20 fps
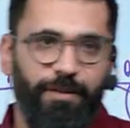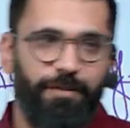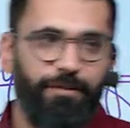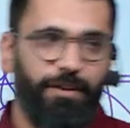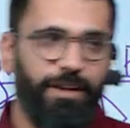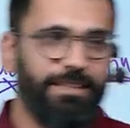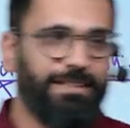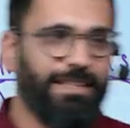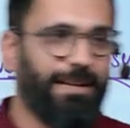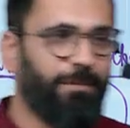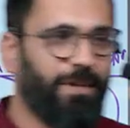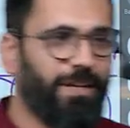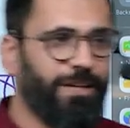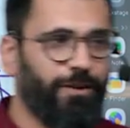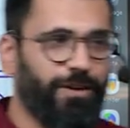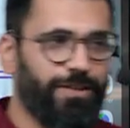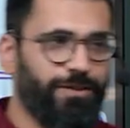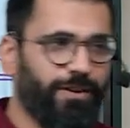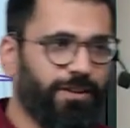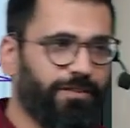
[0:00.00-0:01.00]
For example,
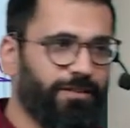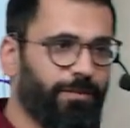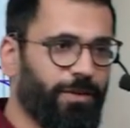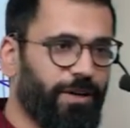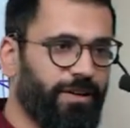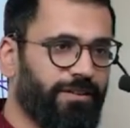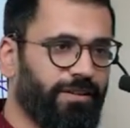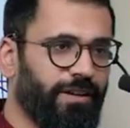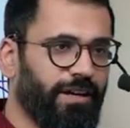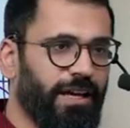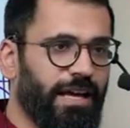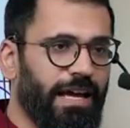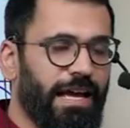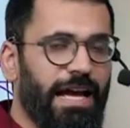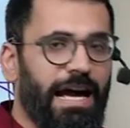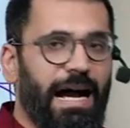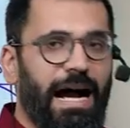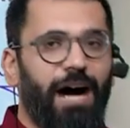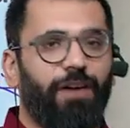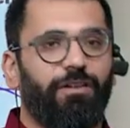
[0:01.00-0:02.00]
new education policy.
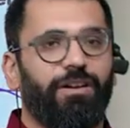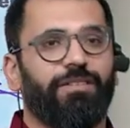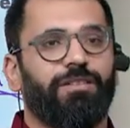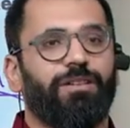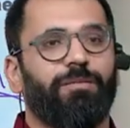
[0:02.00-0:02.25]
How does